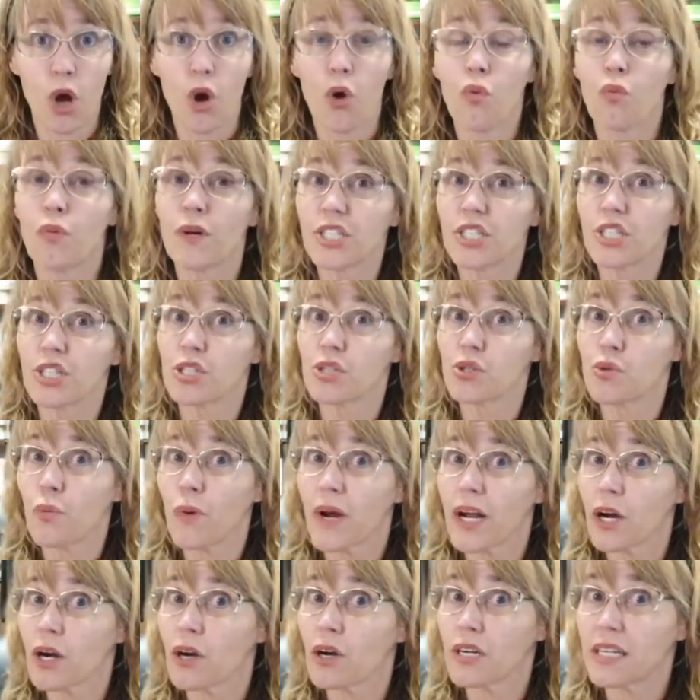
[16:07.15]
which is
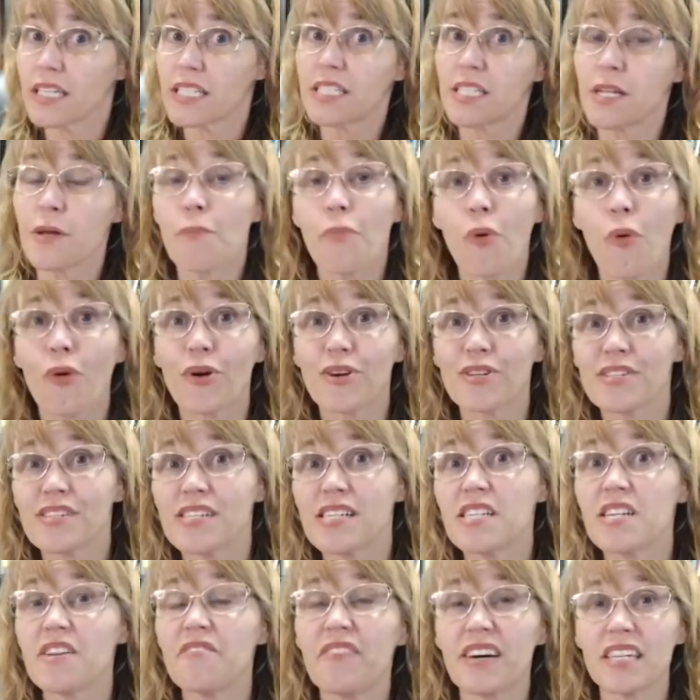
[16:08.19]
where it's important
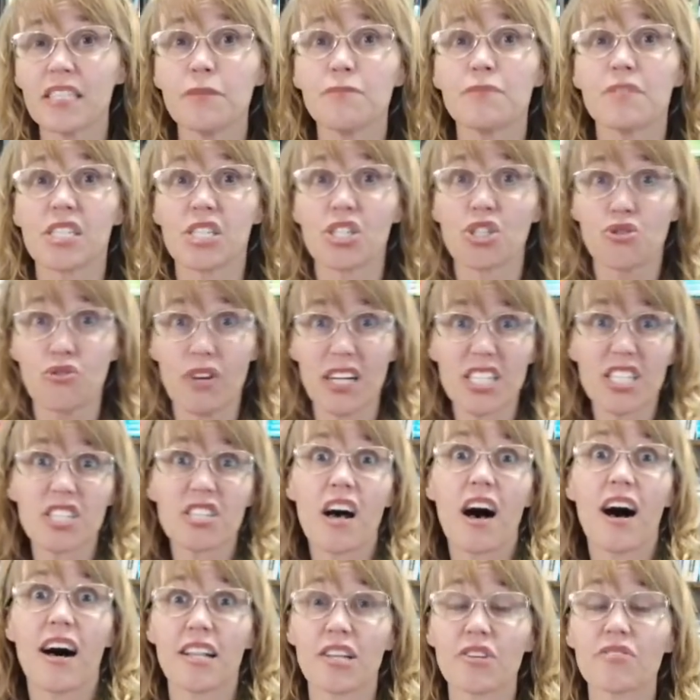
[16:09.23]
to develop distress
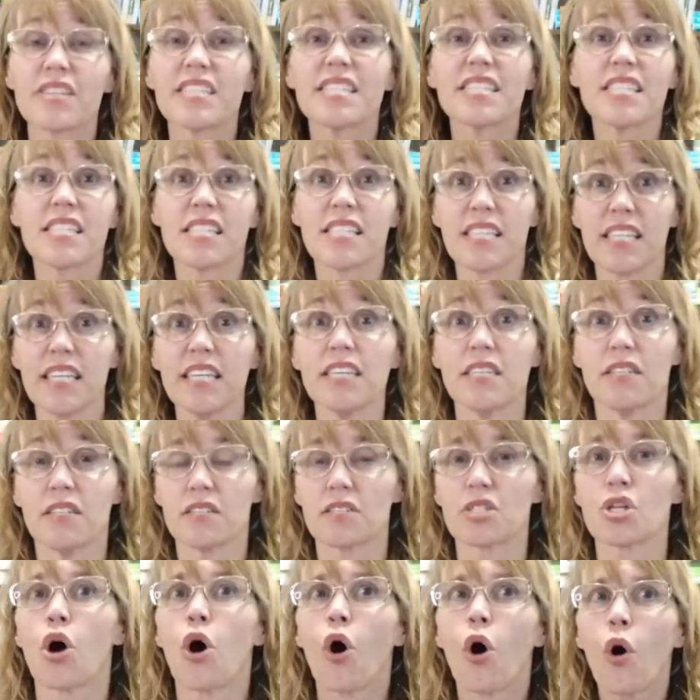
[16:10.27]
tolerance skills.